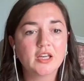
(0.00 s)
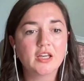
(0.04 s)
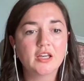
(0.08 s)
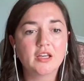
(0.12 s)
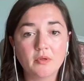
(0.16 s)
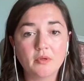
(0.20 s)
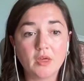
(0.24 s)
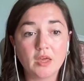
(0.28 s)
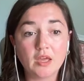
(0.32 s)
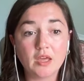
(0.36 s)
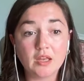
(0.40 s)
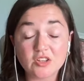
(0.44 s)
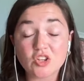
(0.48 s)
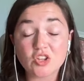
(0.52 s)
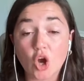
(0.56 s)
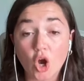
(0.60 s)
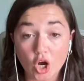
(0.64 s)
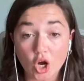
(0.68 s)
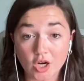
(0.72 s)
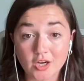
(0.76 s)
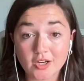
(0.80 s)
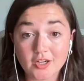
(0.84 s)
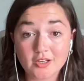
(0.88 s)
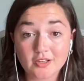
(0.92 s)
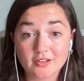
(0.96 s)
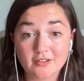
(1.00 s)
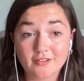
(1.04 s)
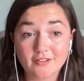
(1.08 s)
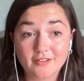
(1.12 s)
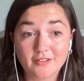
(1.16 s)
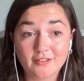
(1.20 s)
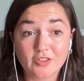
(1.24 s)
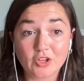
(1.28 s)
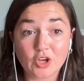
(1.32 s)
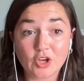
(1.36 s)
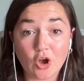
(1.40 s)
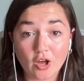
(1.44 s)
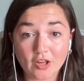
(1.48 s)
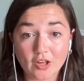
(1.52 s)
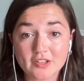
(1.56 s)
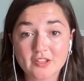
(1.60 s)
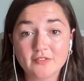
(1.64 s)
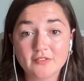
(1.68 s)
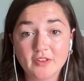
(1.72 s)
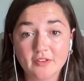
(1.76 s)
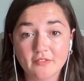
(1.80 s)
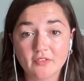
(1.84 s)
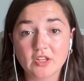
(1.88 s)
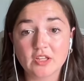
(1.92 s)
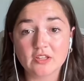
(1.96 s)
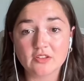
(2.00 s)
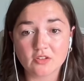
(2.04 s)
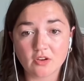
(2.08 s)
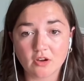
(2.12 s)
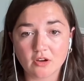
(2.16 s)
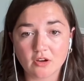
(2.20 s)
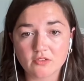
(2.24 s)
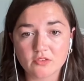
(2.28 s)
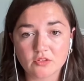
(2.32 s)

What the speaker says: It is hard. The cost of living is hard.